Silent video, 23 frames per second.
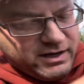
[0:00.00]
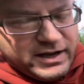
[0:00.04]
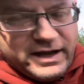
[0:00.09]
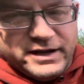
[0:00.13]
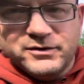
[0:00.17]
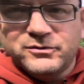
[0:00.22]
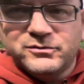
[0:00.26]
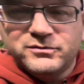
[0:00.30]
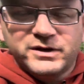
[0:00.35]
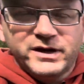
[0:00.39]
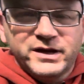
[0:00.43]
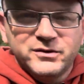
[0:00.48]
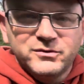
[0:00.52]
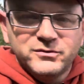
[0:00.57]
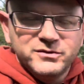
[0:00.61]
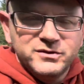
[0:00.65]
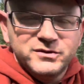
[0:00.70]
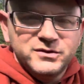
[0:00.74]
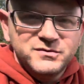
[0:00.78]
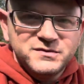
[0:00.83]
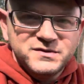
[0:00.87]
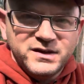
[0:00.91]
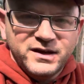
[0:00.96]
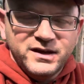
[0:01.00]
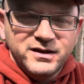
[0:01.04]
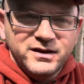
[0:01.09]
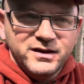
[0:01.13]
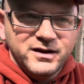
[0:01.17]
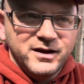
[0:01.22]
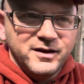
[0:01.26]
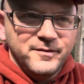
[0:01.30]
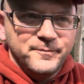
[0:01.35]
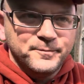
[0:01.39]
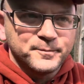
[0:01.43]
I don't use a
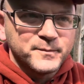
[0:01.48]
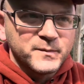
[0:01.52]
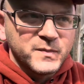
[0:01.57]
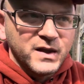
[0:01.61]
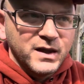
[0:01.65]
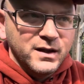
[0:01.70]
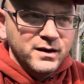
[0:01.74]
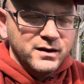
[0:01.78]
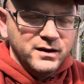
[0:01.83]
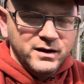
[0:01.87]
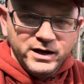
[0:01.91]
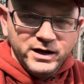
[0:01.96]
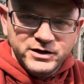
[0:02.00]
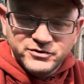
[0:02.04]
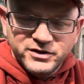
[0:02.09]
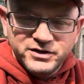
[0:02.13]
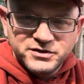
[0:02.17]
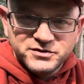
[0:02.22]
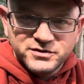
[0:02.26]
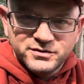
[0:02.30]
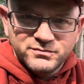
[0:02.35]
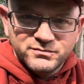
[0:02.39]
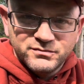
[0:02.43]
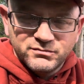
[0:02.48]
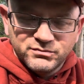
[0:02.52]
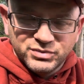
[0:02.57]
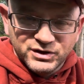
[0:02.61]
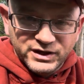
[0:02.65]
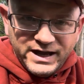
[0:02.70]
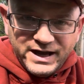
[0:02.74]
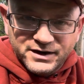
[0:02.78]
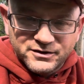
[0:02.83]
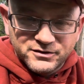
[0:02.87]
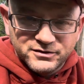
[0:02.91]
hydration
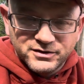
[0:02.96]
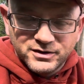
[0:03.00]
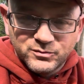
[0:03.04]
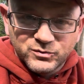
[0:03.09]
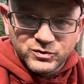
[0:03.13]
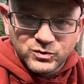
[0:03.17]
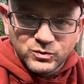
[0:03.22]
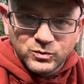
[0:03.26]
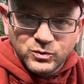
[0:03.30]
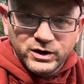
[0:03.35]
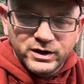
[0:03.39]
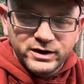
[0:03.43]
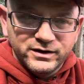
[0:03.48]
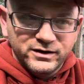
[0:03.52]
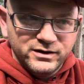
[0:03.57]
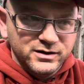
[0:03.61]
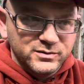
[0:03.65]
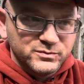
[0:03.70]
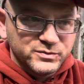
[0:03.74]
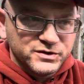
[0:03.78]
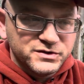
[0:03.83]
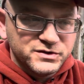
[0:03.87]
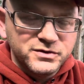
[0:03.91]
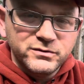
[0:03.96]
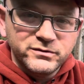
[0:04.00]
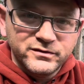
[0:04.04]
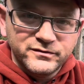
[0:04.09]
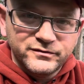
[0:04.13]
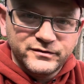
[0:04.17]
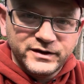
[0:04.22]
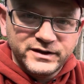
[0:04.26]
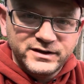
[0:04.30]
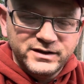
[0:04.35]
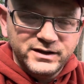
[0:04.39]
bladder, number one, and number two, and
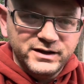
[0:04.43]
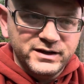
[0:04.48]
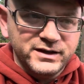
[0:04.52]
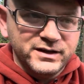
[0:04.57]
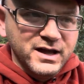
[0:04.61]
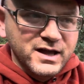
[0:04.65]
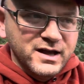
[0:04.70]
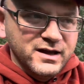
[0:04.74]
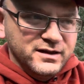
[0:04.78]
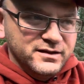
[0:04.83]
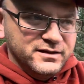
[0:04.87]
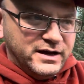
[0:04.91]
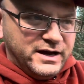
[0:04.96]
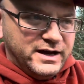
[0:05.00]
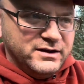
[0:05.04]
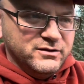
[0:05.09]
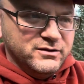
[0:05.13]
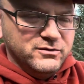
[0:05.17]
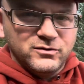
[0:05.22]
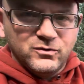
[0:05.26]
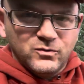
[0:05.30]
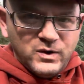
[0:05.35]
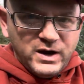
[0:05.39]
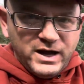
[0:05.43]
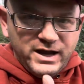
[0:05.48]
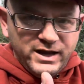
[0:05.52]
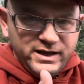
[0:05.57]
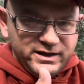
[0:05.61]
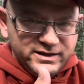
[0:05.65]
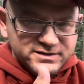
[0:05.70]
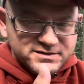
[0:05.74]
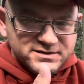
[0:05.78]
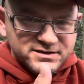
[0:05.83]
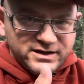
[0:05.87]
if I did, I don't know why
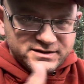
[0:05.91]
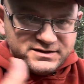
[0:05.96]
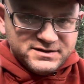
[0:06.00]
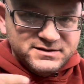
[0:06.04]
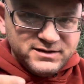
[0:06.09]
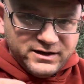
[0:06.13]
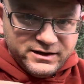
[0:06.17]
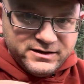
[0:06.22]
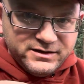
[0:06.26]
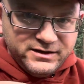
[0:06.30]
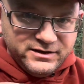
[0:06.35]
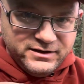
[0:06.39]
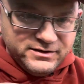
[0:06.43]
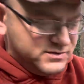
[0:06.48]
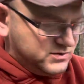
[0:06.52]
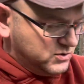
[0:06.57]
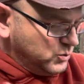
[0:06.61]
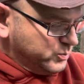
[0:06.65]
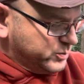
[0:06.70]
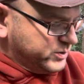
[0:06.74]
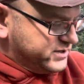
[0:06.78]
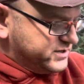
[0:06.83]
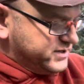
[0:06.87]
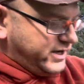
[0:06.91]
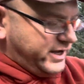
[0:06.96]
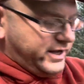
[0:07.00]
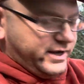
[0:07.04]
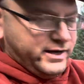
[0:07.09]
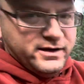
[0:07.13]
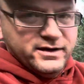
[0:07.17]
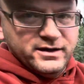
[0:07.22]
it's not sucked in super tight